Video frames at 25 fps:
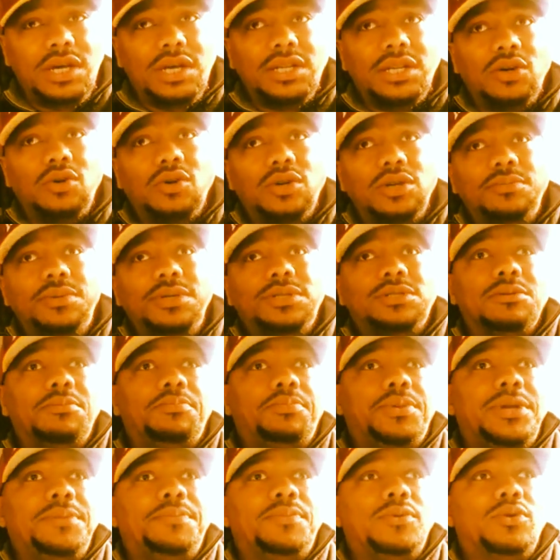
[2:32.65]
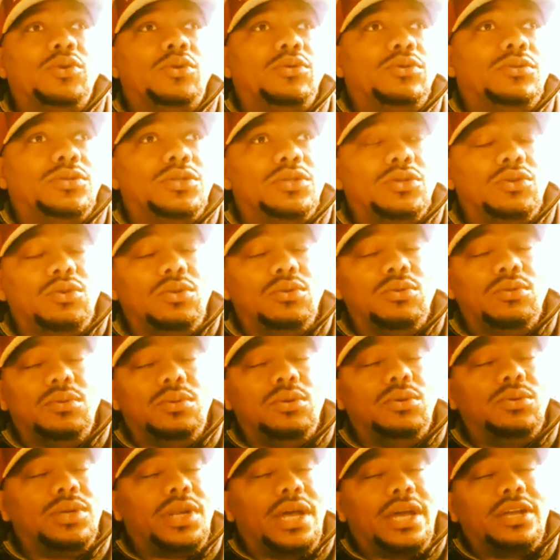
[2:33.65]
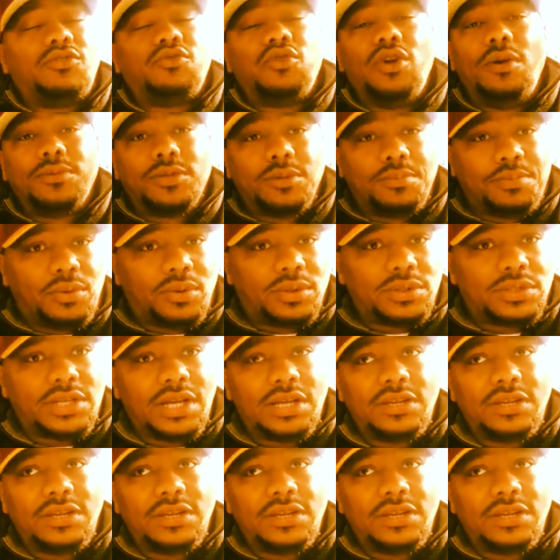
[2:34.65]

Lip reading: There are going to be some people who like Trump supporters.